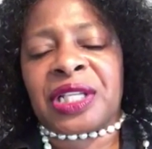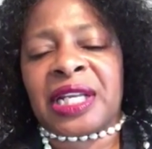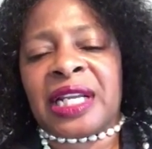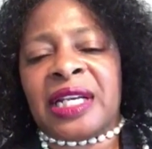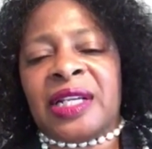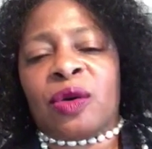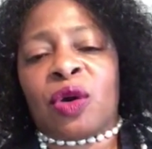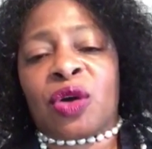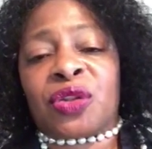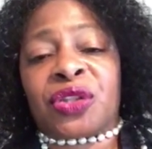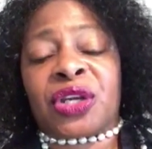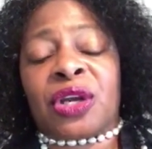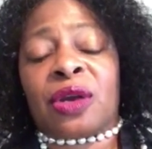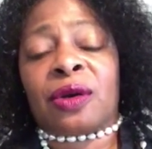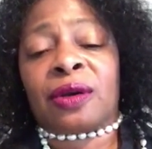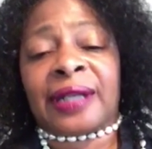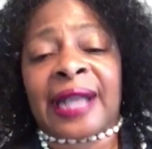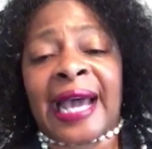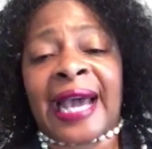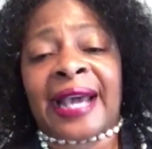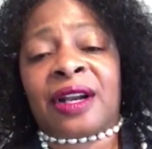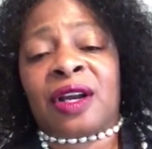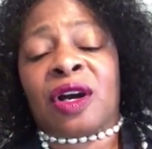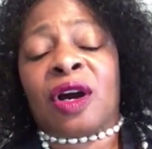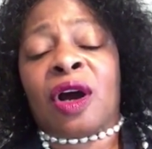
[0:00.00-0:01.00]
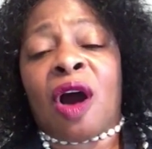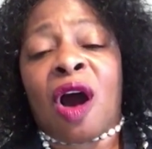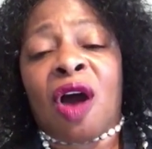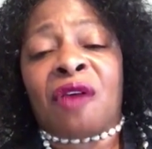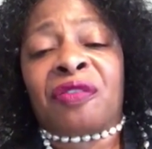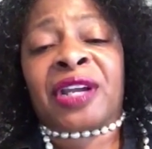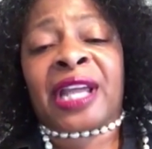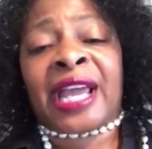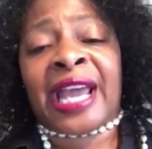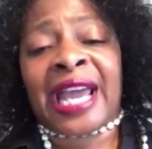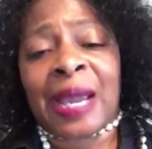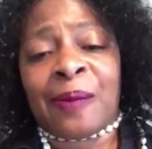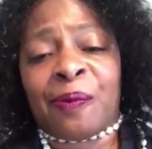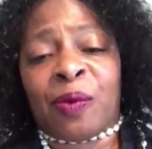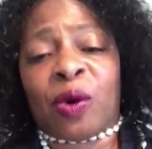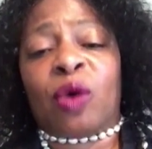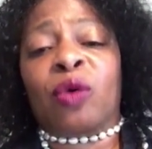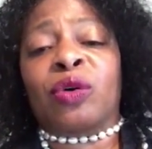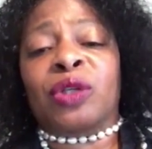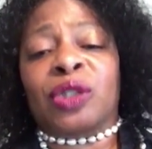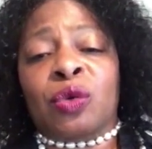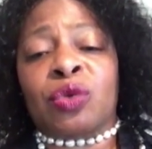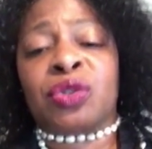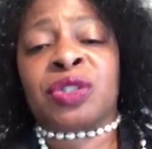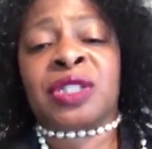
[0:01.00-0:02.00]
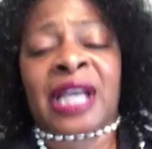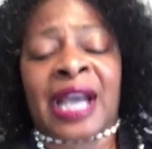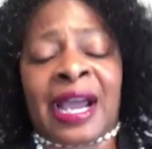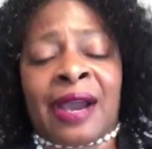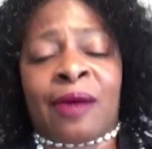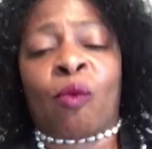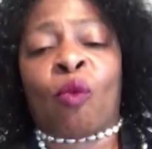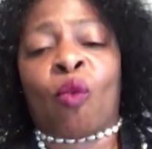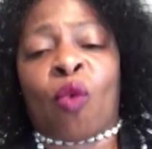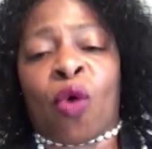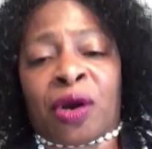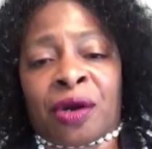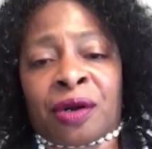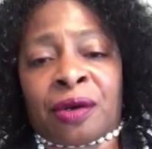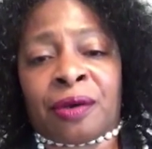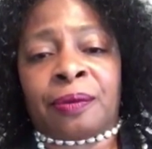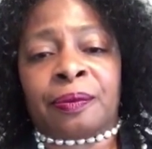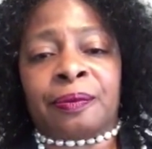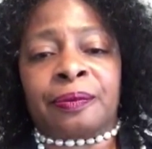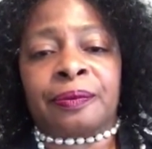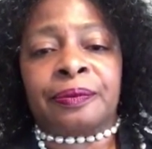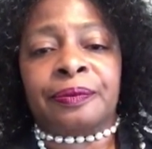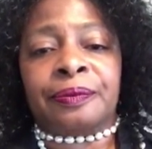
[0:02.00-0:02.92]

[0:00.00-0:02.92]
in North Carolina of cable who use Time Warner,